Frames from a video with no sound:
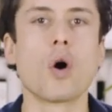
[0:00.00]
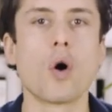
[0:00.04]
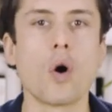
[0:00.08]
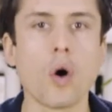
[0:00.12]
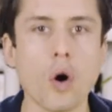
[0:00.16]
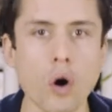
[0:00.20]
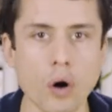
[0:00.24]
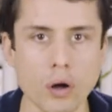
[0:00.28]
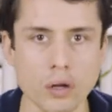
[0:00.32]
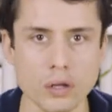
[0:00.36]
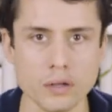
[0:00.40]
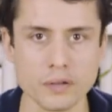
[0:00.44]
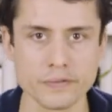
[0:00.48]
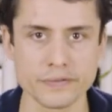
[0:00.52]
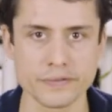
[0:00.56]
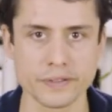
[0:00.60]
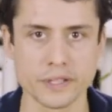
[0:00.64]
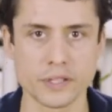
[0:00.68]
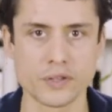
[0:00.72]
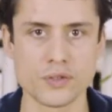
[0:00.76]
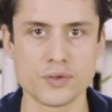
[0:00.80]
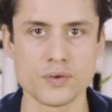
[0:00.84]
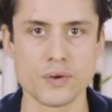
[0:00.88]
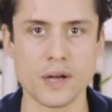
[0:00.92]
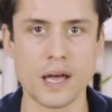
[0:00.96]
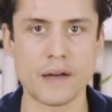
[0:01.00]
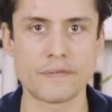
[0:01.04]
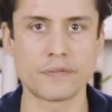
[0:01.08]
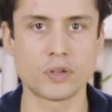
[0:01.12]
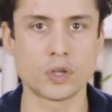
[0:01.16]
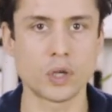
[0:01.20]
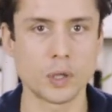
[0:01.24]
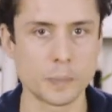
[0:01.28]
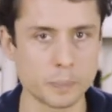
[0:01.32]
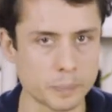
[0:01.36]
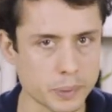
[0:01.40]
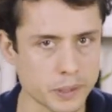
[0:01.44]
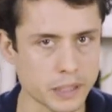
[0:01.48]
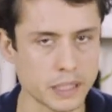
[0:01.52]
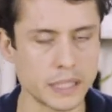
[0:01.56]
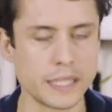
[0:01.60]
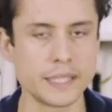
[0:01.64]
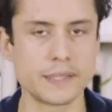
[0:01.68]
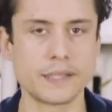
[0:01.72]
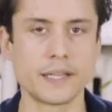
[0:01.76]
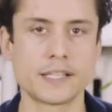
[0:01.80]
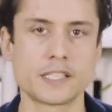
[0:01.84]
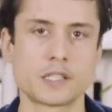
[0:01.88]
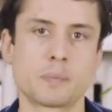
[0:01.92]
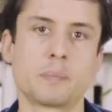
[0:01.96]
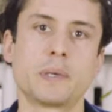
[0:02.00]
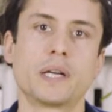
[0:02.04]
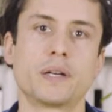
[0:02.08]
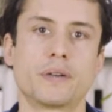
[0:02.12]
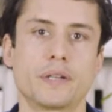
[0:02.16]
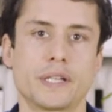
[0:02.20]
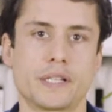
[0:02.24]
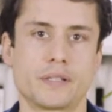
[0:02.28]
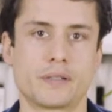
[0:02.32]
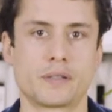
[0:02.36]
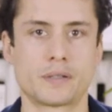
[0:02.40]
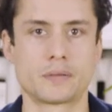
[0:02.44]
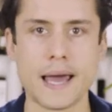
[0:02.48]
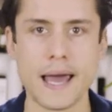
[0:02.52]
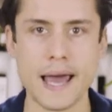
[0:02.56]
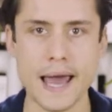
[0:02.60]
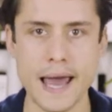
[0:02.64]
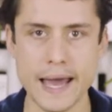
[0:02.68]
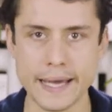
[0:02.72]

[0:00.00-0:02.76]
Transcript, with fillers: all of it to have a complete experience.